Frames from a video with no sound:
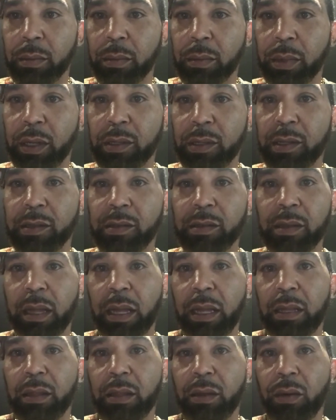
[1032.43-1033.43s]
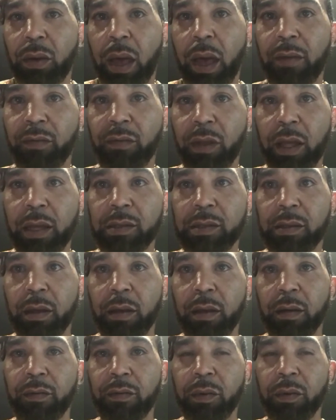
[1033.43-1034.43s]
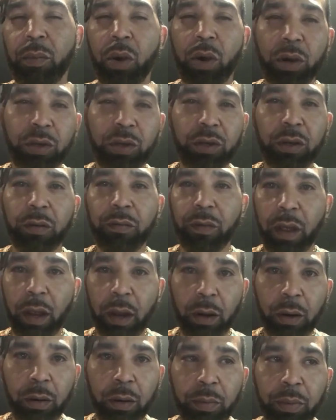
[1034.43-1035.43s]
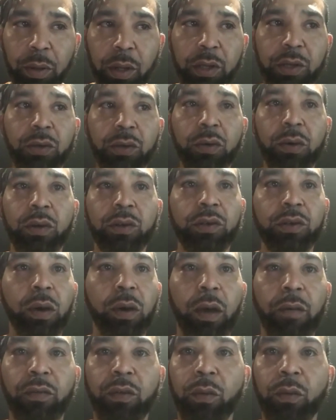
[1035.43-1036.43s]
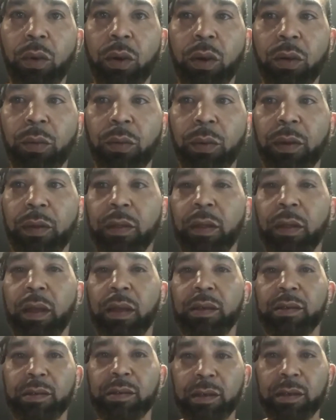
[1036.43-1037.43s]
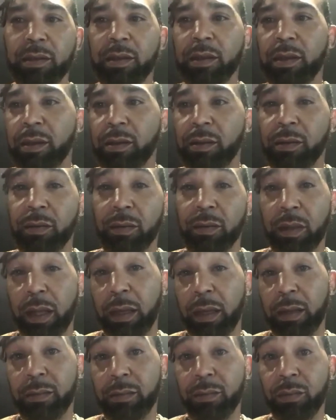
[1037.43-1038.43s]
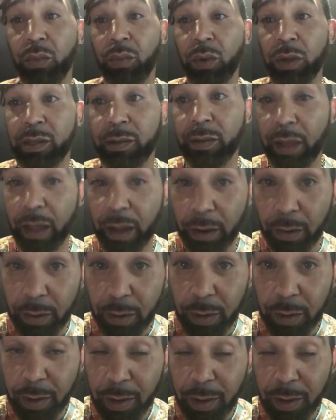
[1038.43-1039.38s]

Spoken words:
Because you have less of a margin of error. Plus, you also have to work with existing, like, what's there.